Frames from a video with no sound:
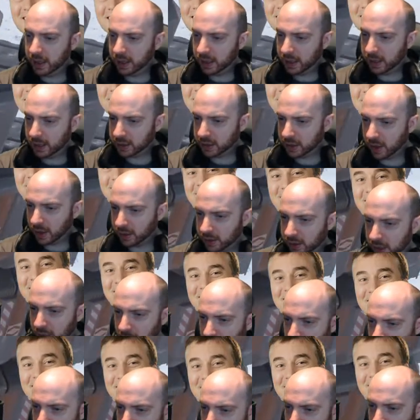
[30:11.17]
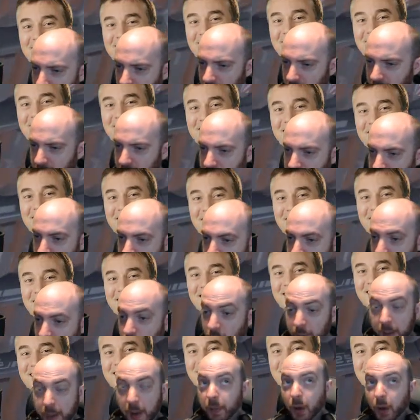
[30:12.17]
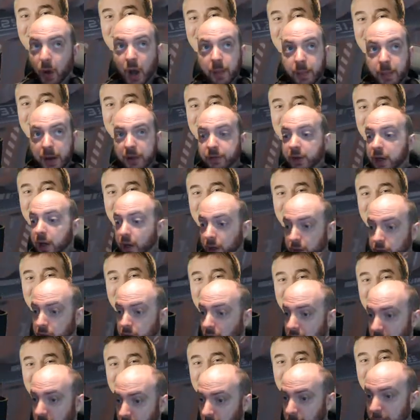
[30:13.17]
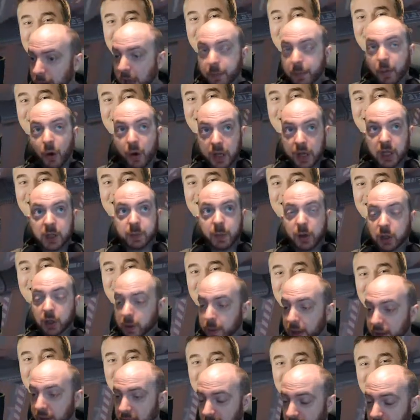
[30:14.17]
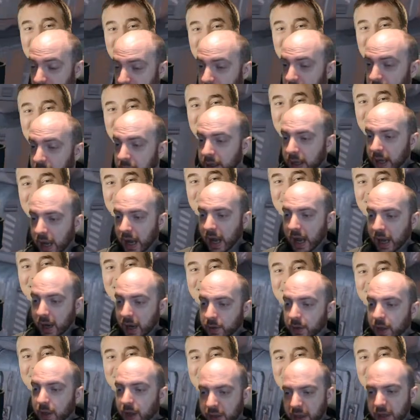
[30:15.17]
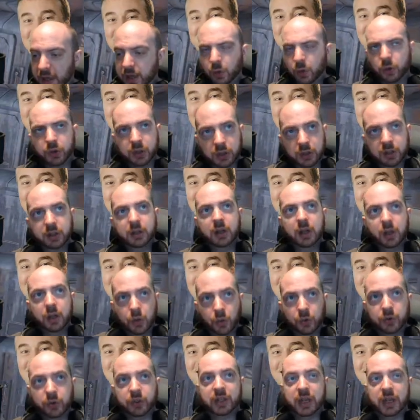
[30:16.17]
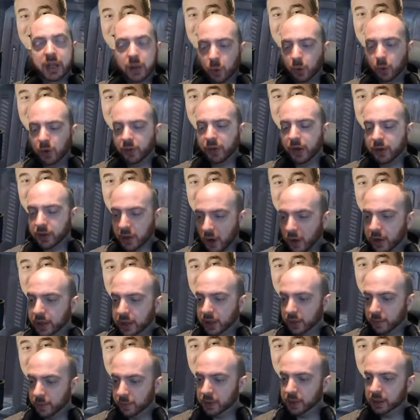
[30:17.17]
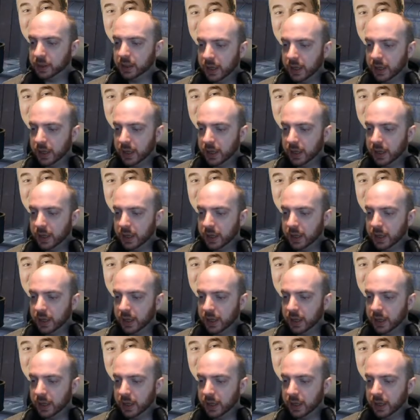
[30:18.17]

Kickstarter, the repair bot? I believe the little tiny repair bot is supposed to be a thing, and I think you'll see all of those items